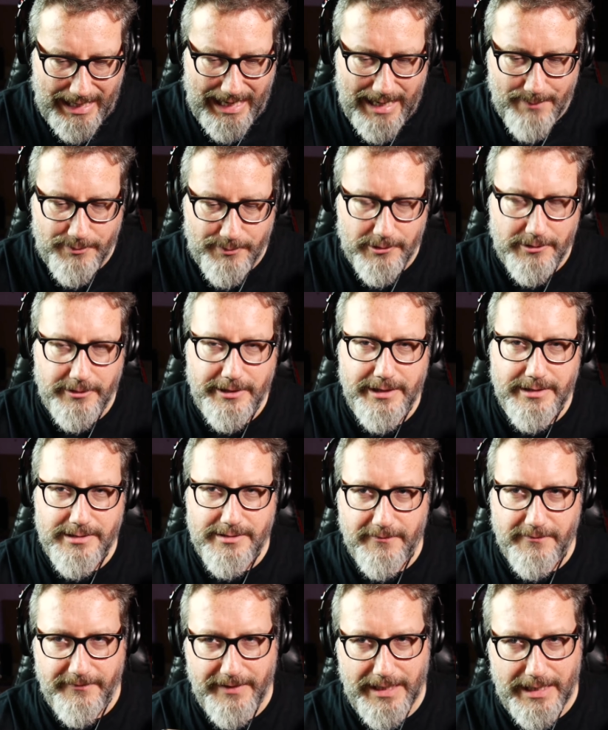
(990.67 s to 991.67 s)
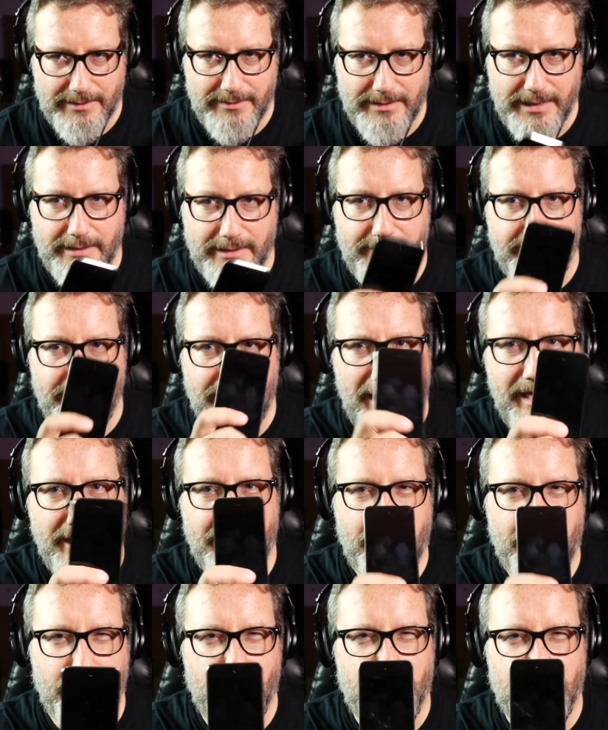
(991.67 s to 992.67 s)
Apple is the fact that they
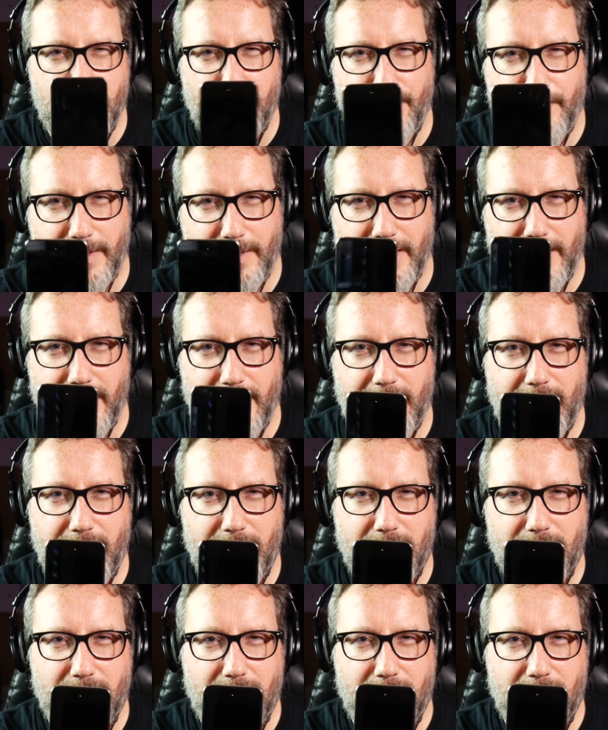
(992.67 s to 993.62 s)
used to be